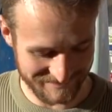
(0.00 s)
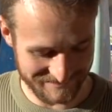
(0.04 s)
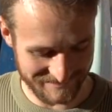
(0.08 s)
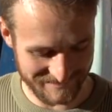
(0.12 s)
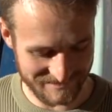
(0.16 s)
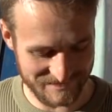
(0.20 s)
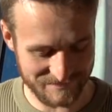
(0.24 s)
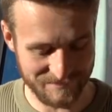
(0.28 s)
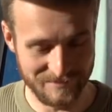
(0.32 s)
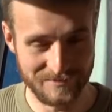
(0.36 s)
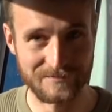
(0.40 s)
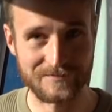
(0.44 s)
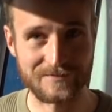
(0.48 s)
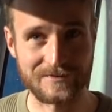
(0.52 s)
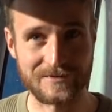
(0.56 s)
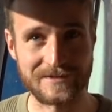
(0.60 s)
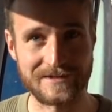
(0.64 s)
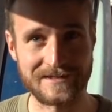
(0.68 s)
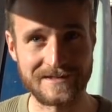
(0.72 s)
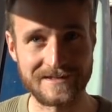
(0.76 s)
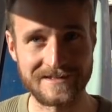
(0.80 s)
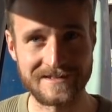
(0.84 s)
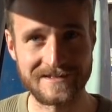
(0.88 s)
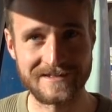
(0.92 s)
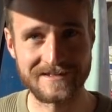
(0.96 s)
desperate for it.
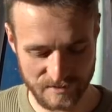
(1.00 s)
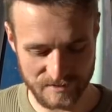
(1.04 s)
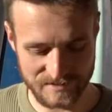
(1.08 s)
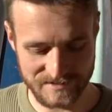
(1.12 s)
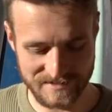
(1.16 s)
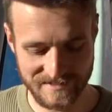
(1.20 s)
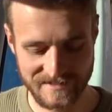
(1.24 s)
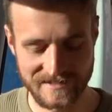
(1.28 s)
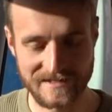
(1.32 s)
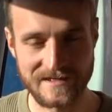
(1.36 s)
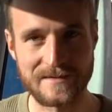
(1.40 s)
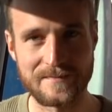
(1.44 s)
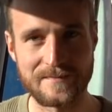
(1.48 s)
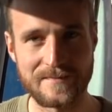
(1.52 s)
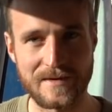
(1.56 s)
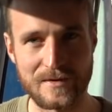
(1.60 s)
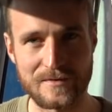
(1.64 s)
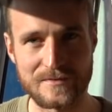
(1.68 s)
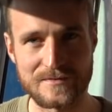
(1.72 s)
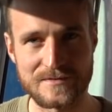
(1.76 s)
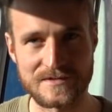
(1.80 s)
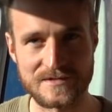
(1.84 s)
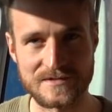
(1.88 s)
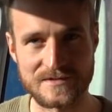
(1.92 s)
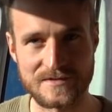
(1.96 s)

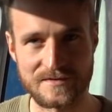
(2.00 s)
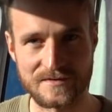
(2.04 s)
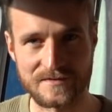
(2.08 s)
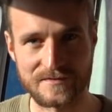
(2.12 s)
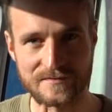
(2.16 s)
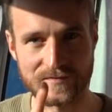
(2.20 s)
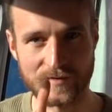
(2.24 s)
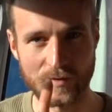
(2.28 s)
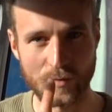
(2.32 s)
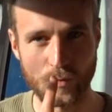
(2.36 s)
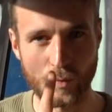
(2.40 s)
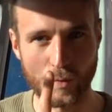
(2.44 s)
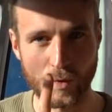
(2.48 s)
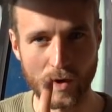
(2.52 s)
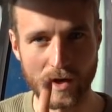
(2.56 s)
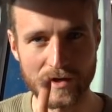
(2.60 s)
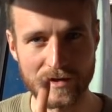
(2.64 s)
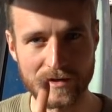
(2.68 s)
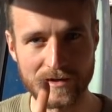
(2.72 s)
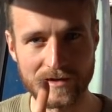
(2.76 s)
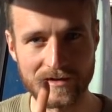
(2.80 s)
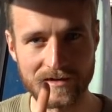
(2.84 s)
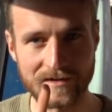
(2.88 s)
£38 for one.